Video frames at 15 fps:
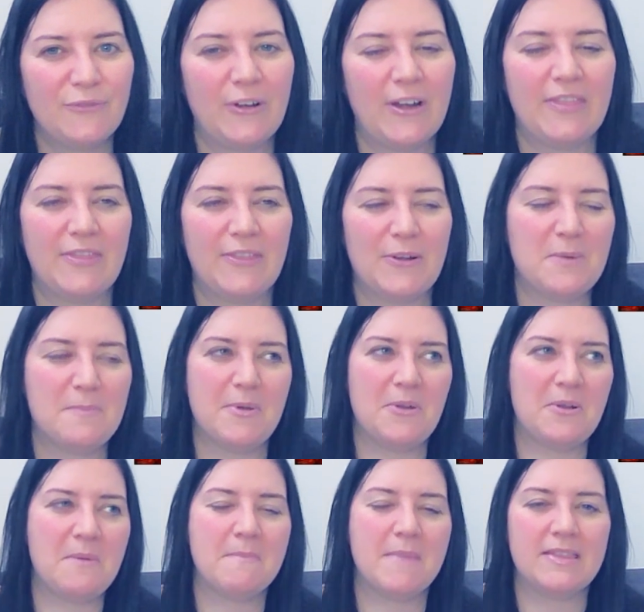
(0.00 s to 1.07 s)
different. They're
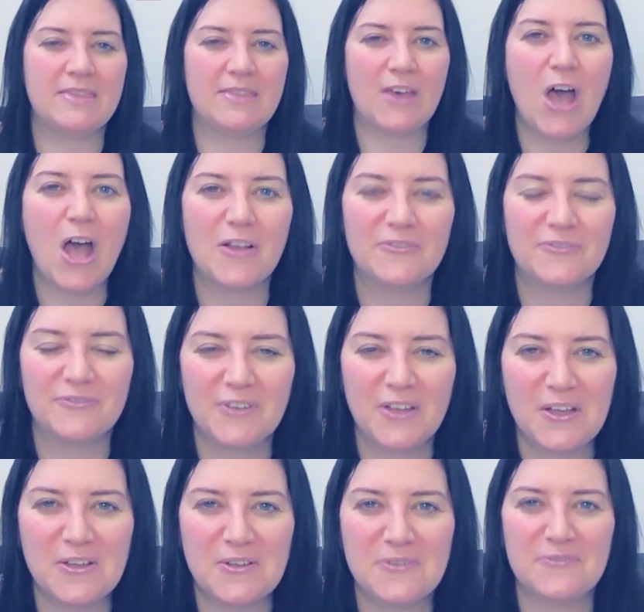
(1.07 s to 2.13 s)
about a month off
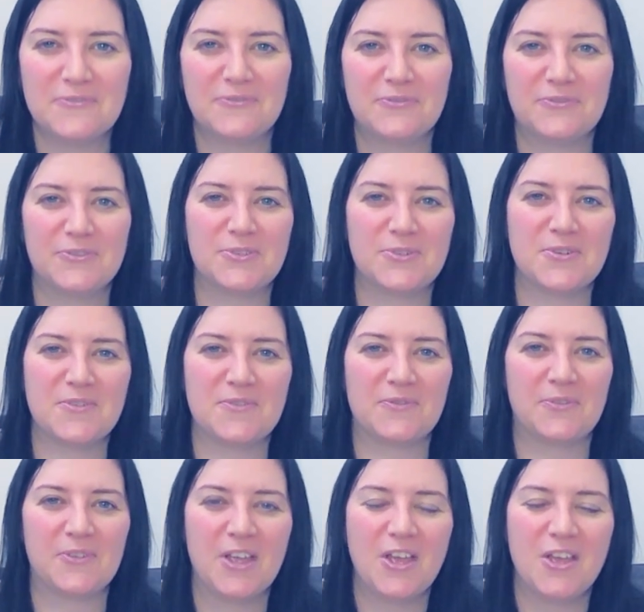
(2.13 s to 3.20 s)
of sort of
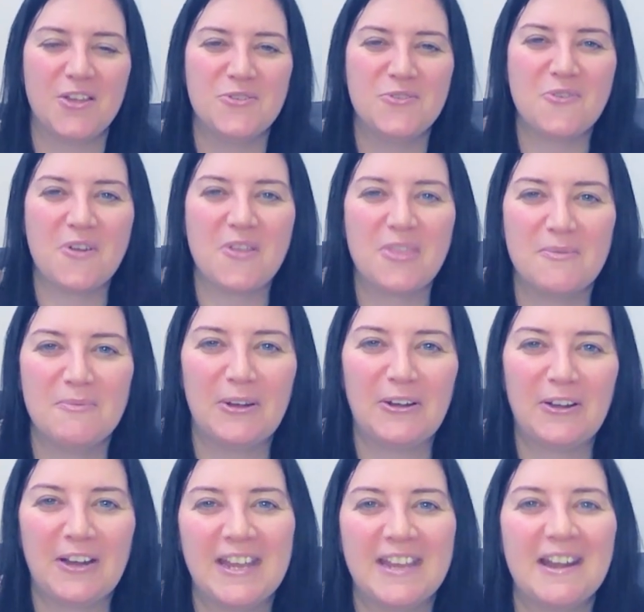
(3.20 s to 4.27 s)
North
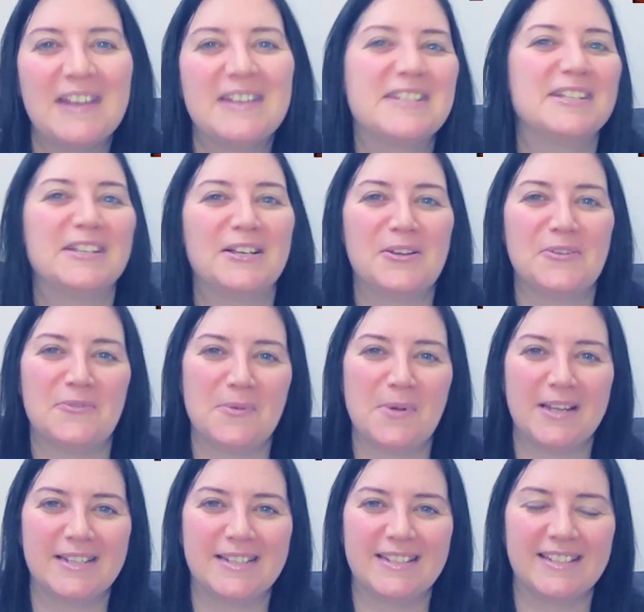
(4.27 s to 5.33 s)
American idea of
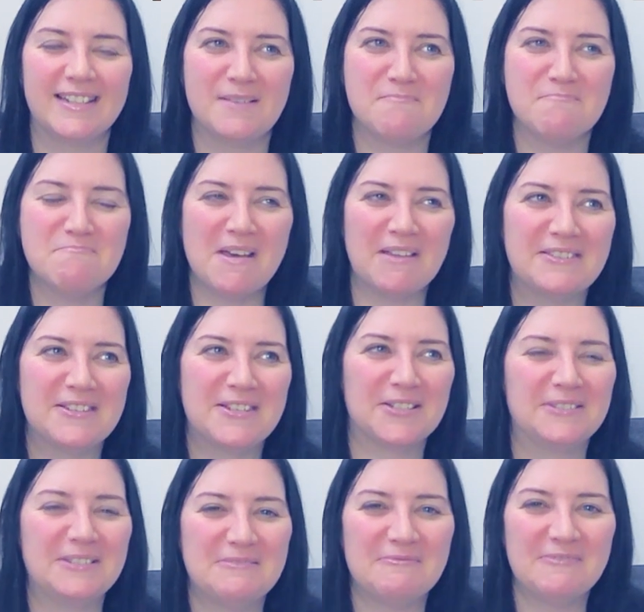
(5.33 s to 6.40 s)
what months
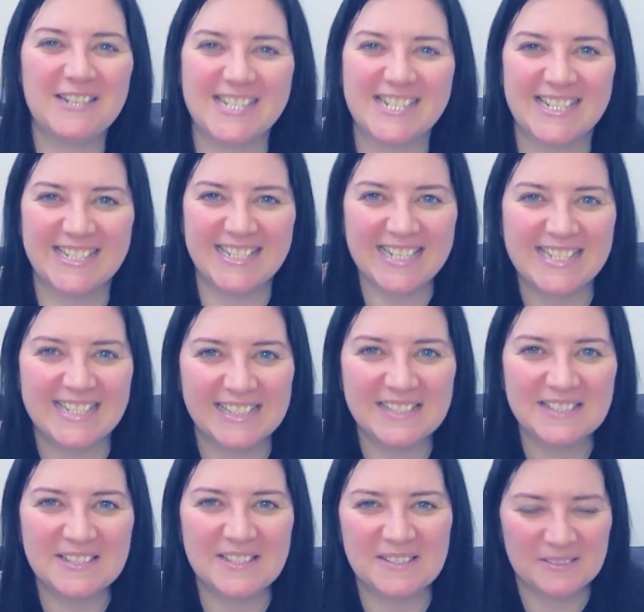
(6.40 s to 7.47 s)
are in which
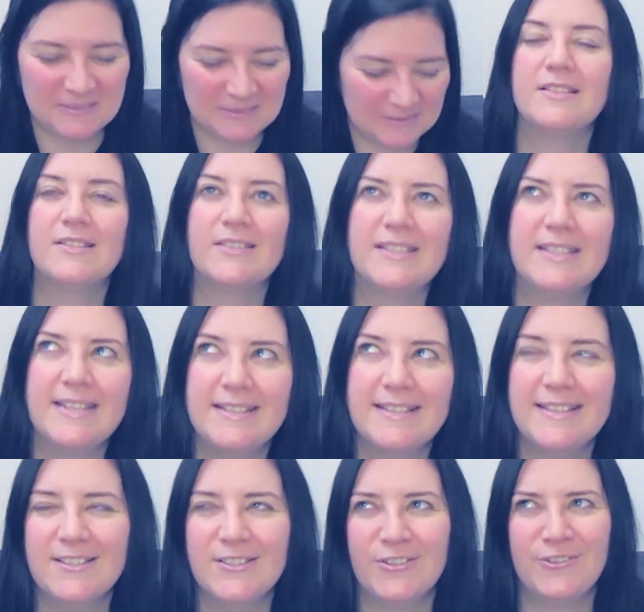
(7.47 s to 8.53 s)
seasons. So
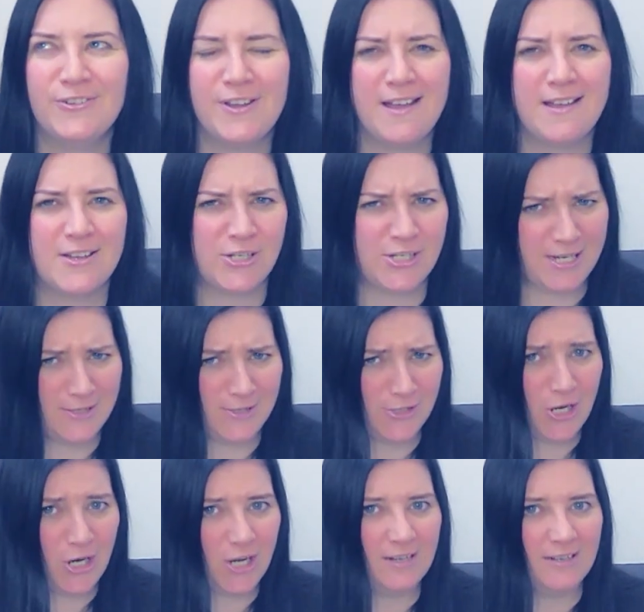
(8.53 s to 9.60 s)
seasons are not
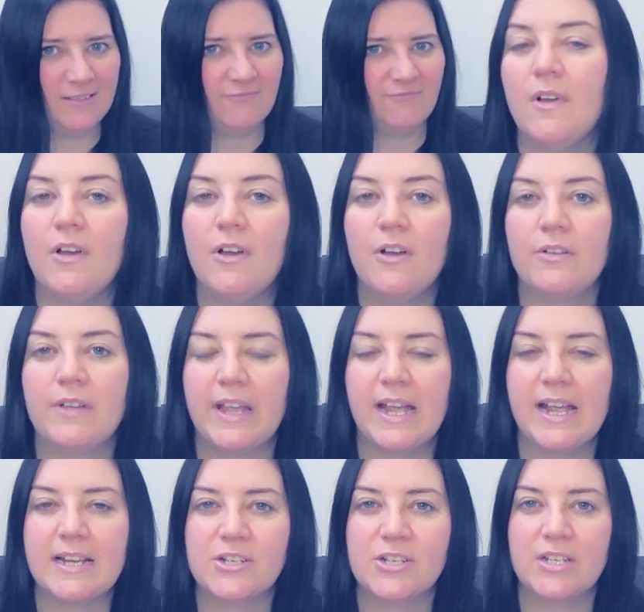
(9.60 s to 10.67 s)
Sheshir. Okay, I
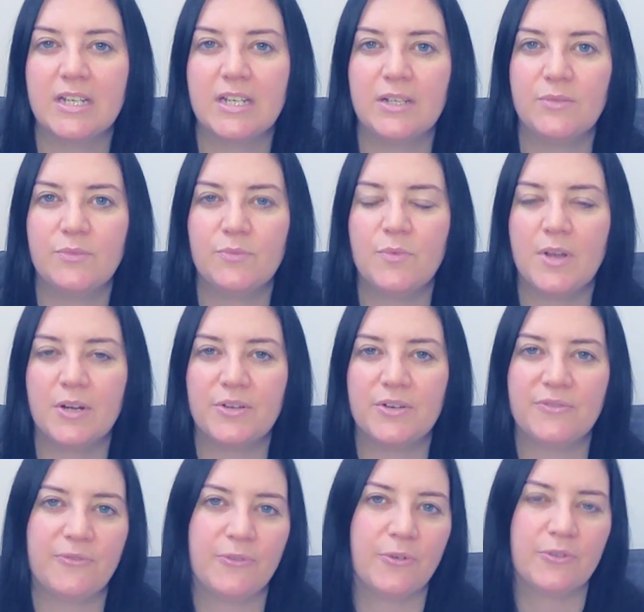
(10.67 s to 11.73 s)
actually want to go
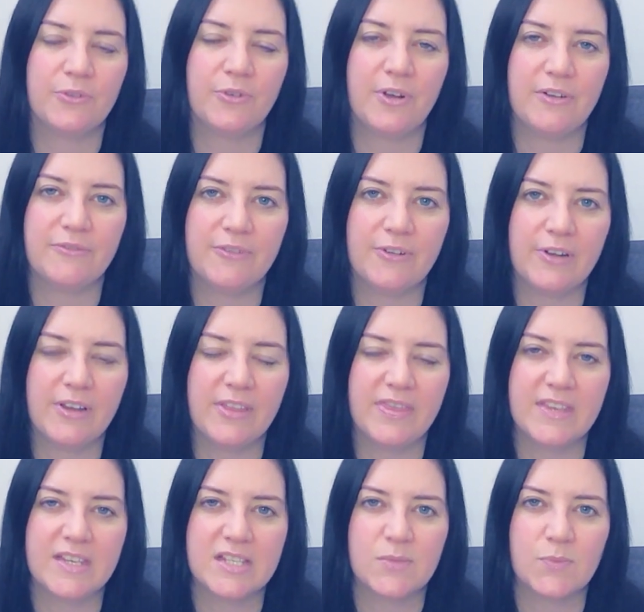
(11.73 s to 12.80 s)
to folklore for
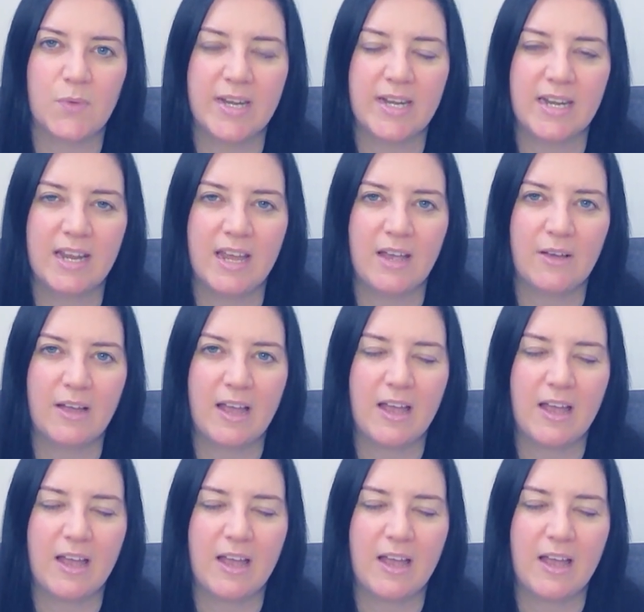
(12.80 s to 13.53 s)
this one.